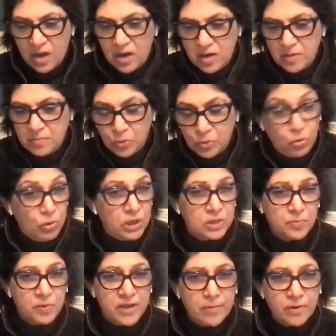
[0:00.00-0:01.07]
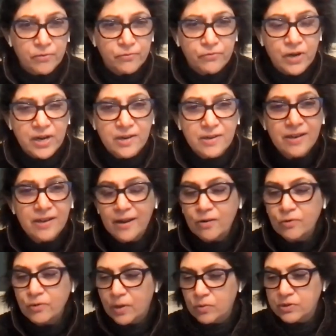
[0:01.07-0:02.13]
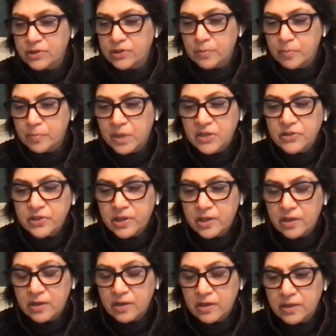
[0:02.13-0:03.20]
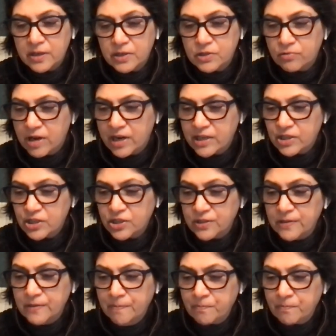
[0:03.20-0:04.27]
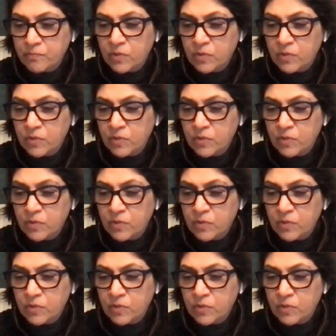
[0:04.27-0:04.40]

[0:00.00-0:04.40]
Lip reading: who has become a friend now. That was an amazing interaction.